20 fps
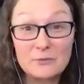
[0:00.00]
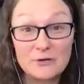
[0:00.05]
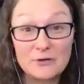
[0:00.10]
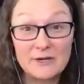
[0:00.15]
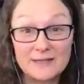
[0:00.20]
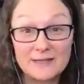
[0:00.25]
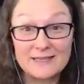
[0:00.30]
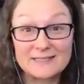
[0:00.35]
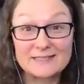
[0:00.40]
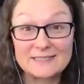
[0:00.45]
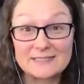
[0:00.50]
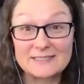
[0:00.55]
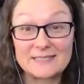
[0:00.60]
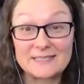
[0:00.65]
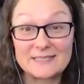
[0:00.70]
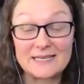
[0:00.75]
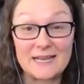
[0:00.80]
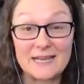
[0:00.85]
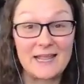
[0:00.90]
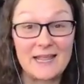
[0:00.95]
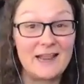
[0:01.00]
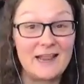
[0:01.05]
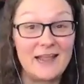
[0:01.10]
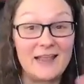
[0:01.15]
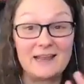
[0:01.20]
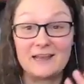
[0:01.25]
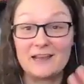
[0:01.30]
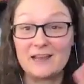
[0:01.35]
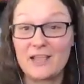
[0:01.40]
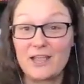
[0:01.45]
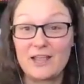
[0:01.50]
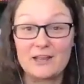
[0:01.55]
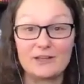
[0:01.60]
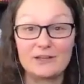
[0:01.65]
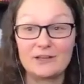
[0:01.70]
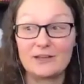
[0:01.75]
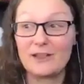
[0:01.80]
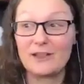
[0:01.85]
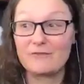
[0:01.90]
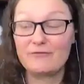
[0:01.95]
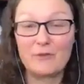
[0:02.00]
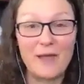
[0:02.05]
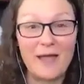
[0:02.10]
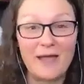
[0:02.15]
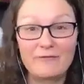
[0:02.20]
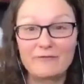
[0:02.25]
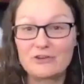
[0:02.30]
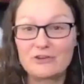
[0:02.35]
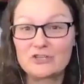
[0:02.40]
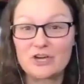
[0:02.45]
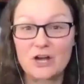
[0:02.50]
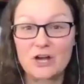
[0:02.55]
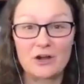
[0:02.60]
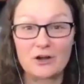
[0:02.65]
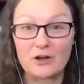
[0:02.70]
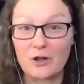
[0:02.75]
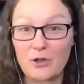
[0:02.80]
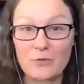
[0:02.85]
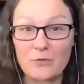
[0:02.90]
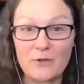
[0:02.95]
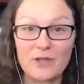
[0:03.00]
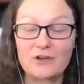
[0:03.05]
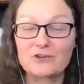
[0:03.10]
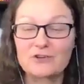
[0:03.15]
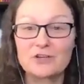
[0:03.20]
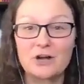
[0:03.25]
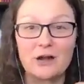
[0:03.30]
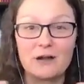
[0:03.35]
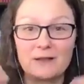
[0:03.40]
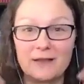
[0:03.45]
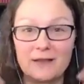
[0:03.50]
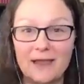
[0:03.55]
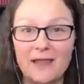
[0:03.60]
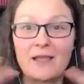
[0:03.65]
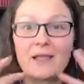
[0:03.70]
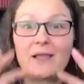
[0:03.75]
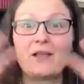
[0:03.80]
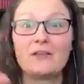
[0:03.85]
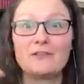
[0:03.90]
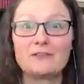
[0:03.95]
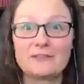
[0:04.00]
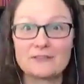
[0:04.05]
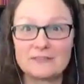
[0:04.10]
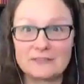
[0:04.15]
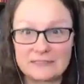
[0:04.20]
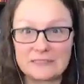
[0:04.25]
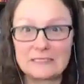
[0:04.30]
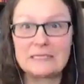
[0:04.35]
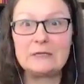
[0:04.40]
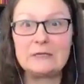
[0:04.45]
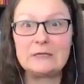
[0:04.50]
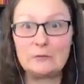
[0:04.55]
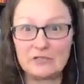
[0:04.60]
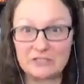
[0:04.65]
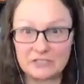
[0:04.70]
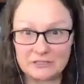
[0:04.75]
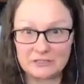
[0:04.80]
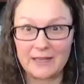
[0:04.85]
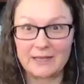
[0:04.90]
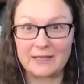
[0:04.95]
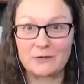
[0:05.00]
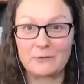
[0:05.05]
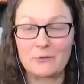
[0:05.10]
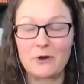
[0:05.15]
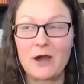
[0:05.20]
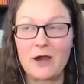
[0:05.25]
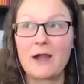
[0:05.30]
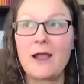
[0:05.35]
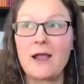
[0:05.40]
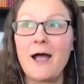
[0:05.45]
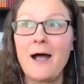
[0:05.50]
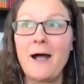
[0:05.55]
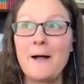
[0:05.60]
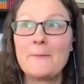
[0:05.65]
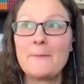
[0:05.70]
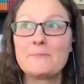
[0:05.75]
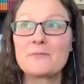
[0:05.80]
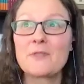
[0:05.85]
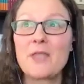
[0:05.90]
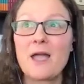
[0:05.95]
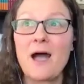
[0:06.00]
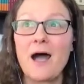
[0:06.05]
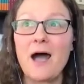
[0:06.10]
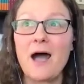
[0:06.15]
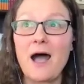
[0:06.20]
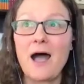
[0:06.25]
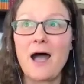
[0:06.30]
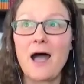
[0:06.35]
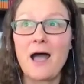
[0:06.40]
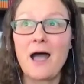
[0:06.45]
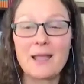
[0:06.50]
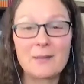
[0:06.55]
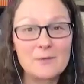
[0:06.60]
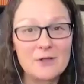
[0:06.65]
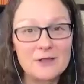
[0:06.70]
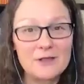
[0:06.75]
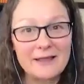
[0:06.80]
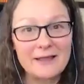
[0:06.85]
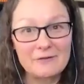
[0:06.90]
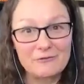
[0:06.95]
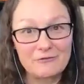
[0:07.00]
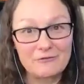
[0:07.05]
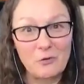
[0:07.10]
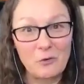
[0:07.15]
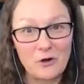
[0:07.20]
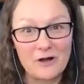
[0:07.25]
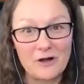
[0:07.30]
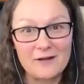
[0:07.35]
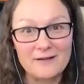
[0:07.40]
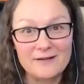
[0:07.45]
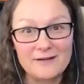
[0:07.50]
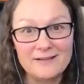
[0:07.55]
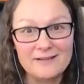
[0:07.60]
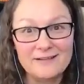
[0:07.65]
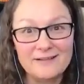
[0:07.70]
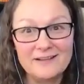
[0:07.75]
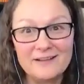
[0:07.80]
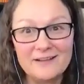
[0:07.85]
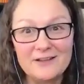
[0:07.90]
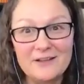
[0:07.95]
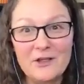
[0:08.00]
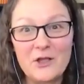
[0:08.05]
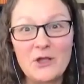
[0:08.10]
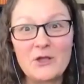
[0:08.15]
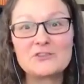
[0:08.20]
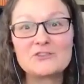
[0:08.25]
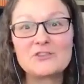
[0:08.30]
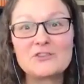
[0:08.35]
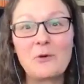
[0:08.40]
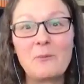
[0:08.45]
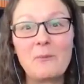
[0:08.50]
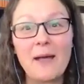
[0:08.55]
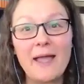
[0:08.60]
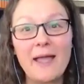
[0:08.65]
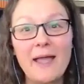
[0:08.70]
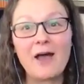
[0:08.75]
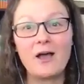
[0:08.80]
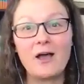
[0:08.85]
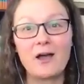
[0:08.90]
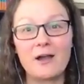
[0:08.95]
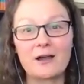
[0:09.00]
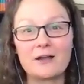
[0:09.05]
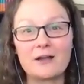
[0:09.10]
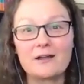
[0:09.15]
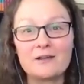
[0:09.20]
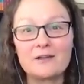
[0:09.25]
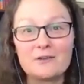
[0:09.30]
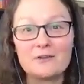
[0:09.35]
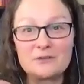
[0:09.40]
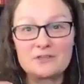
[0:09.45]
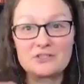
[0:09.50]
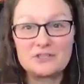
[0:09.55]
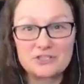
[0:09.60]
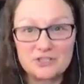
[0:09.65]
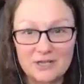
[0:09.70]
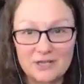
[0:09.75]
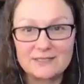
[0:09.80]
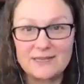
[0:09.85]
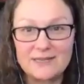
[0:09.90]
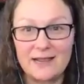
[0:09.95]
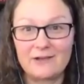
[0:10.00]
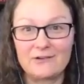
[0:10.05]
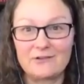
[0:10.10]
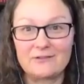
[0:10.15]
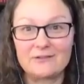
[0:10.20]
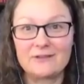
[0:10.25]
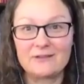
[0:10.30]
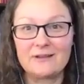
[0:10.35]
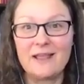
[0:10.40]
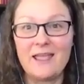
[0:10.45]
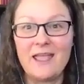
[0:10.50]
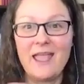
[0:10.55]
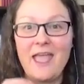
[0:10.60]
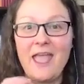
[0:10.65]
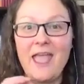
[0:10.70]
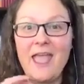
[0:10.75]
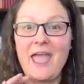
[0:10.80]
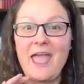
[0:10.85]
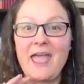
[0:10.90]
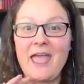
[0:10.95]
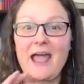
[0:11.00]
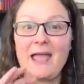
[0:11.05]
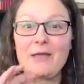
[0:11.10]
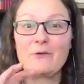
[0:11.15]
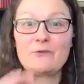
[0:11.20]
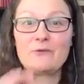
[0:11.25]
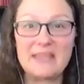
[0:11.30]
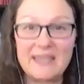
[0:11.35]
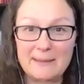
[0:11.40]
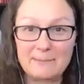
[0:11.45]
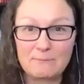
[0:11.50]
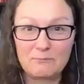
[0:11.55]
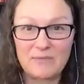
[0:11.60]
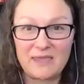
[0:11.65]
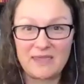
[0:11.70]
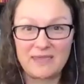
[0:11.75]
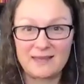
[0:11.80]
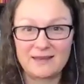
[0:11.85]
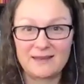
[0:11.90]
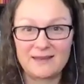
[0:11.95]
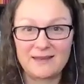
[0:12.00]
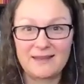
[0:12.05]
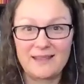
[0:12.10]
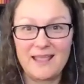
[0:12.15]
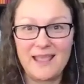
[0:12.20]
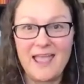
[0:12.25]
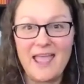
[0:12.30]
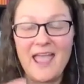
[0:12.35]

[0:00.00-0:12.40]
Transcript: I bring this and seed it, and if you have your chart or go get your chart, like see which line you are. I'm a line four. So my heart would shut down and I would get mean.